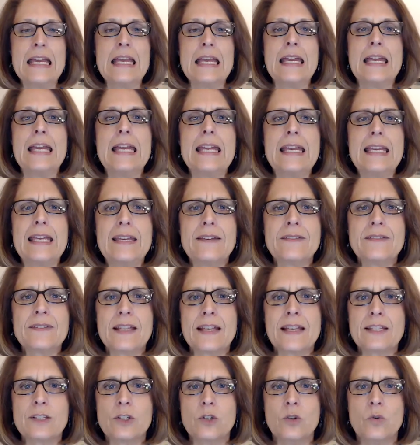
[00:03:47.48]
He gives
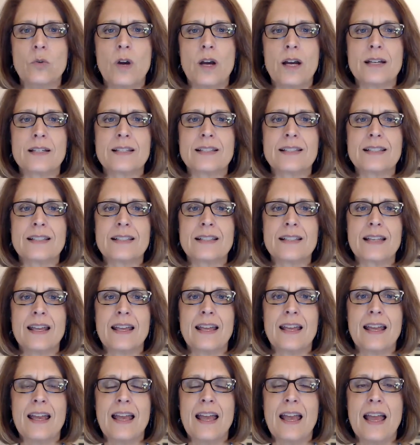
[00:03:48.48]
that to us.
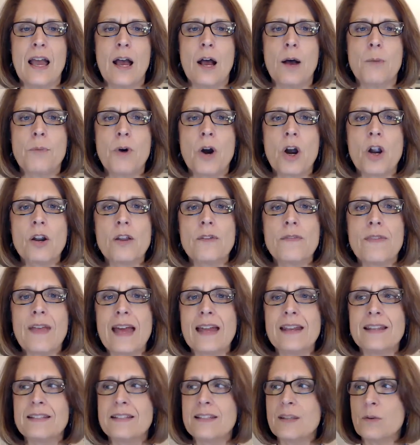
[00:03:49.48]
A part of
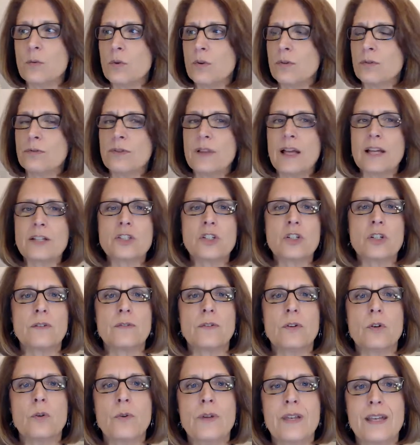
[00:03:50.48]
that is the reflection of
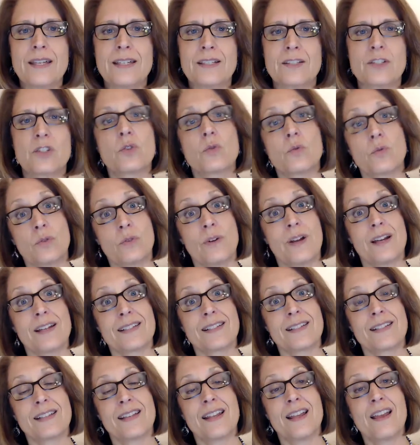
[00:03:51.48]
who He is through
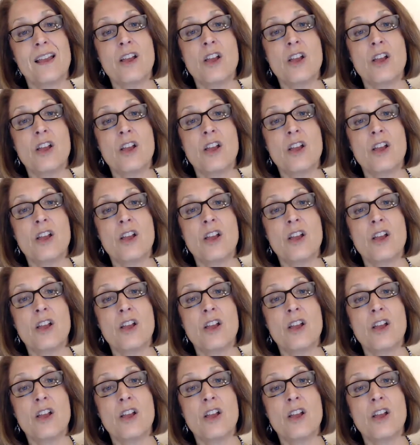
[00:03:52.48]
us.